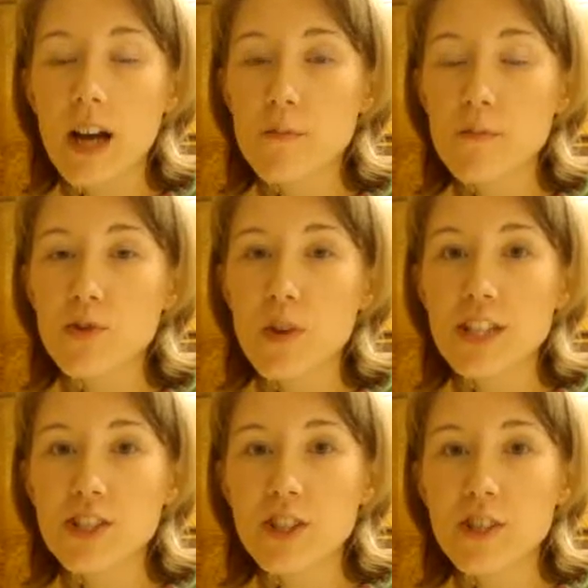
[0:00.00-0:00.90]
I'm the
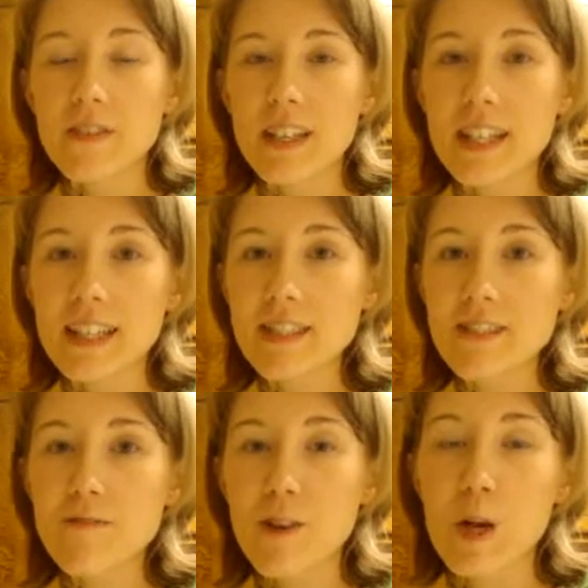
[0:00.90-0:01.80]
Red Dirt Vegan
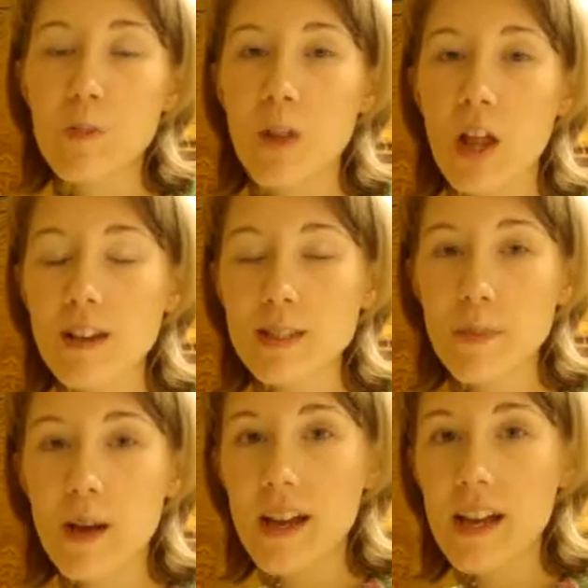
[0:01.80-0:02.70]
from
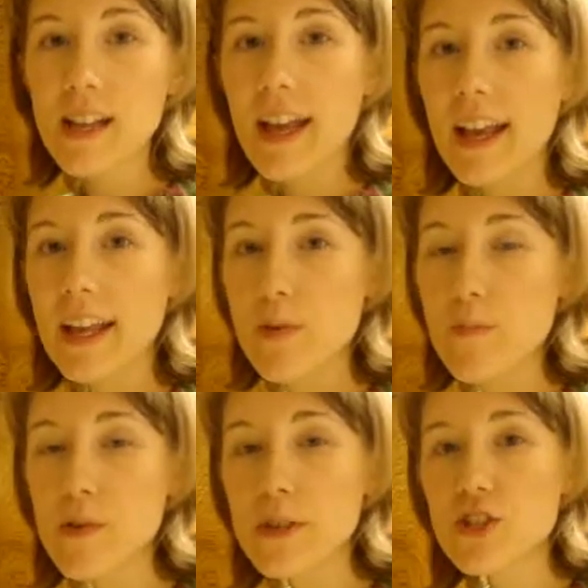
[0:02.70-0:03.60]
Blogspot, and I'm
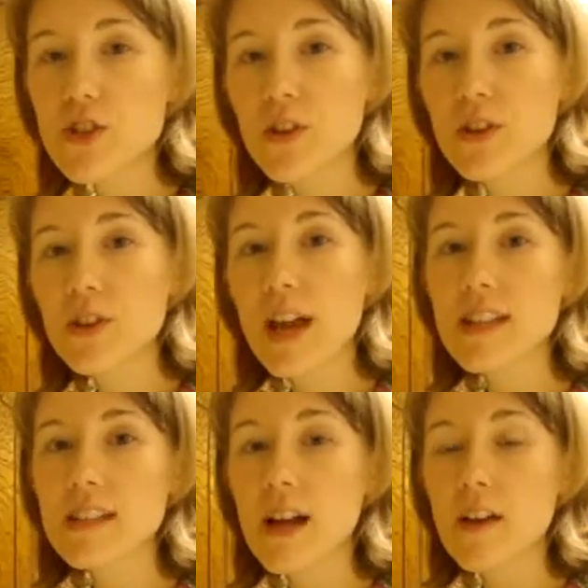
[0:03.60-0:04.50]
going to be showing you
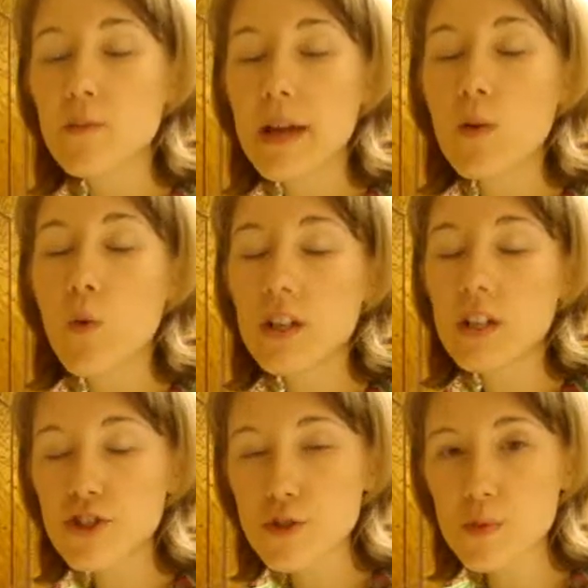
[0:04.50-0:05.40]
guys how to make
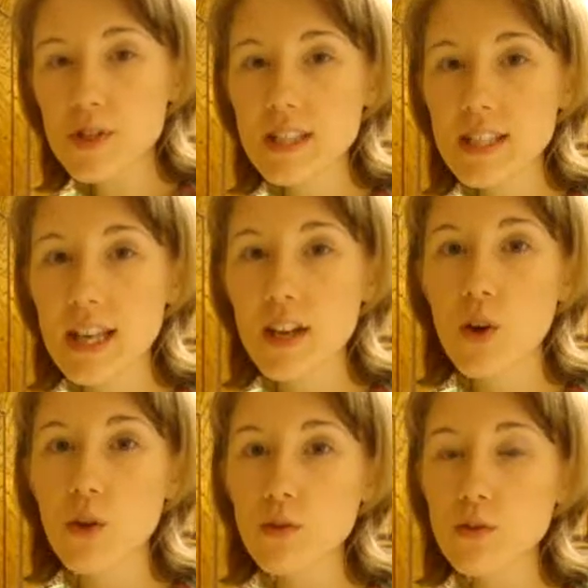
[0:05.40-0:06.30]
100%
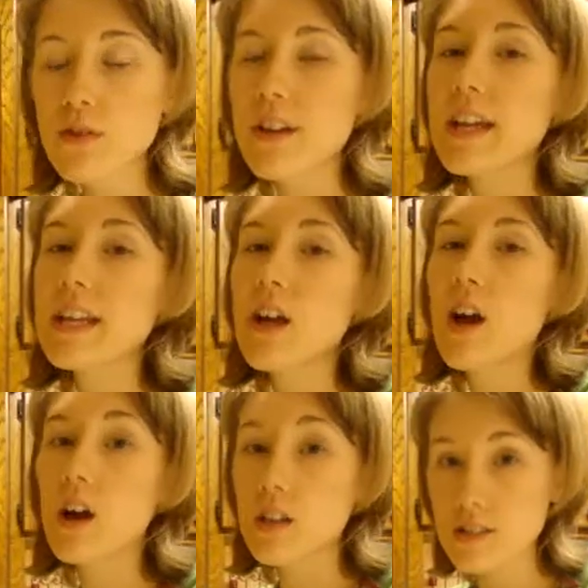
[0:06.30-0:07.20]
whole grain
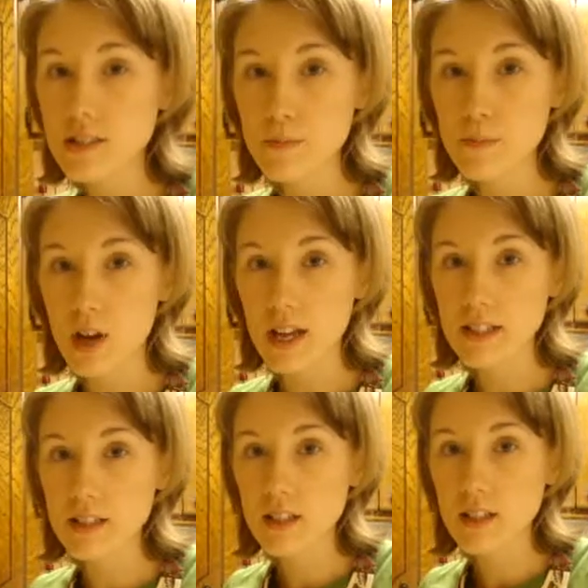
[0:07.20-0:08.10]
artisan bread.